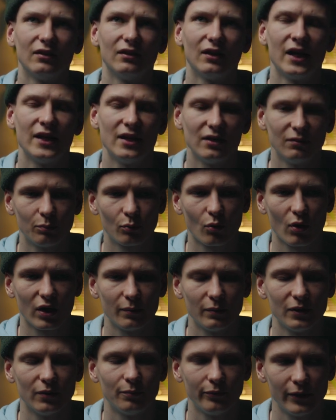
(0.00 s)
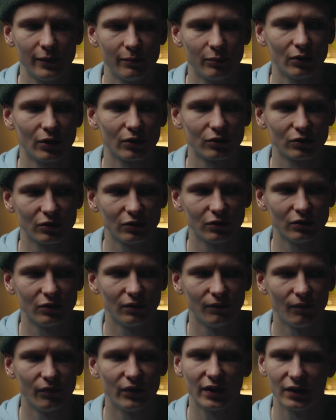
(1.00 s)
I did quite a bit of pre-production,
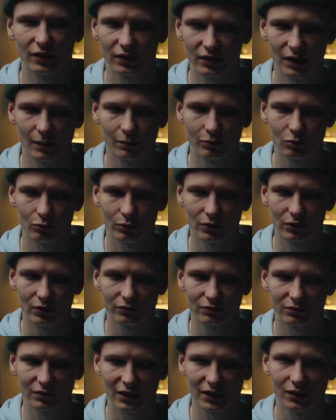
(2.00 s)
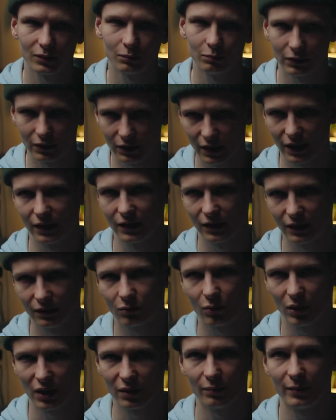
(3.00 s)
didn't keep to it on set, but I did
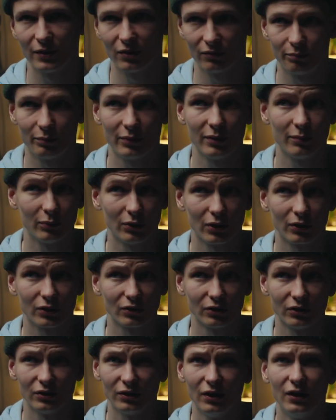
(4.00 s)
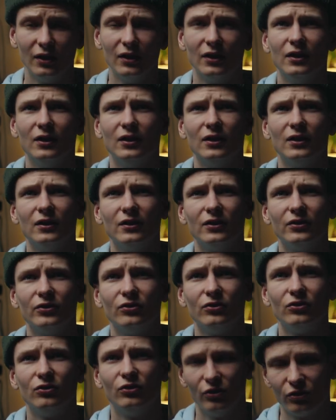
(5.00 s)
quite a bit of pre-production
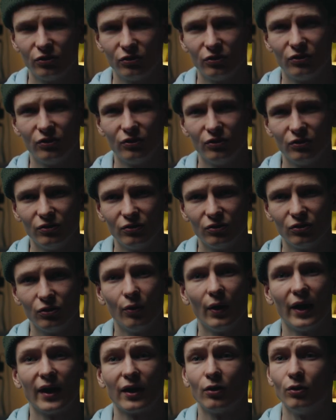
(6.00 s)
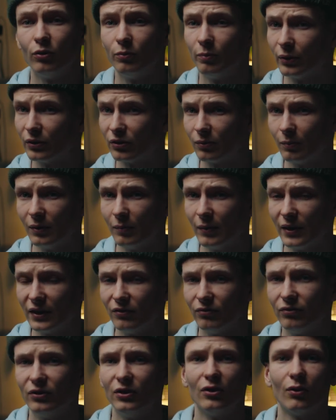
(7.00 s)
just so I could possibly make
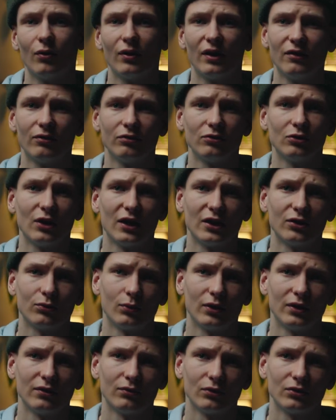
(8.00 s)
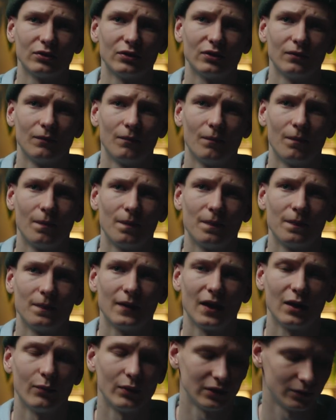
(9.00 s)
the video if you guys were interested.
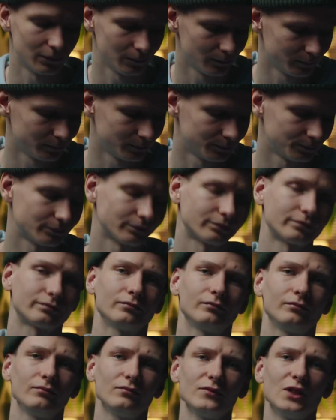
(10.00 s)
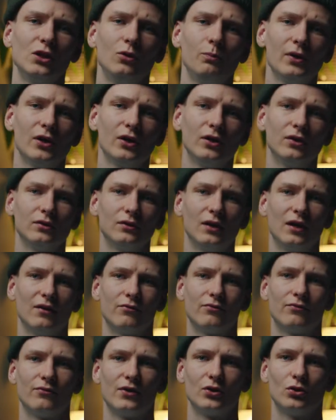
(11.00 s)
Anyways, hope you all
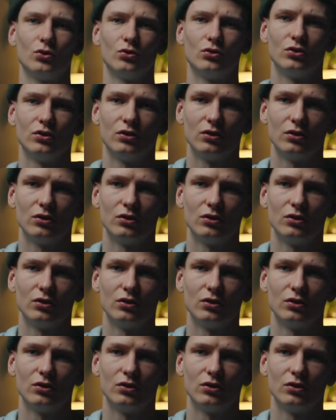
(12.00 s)
have a good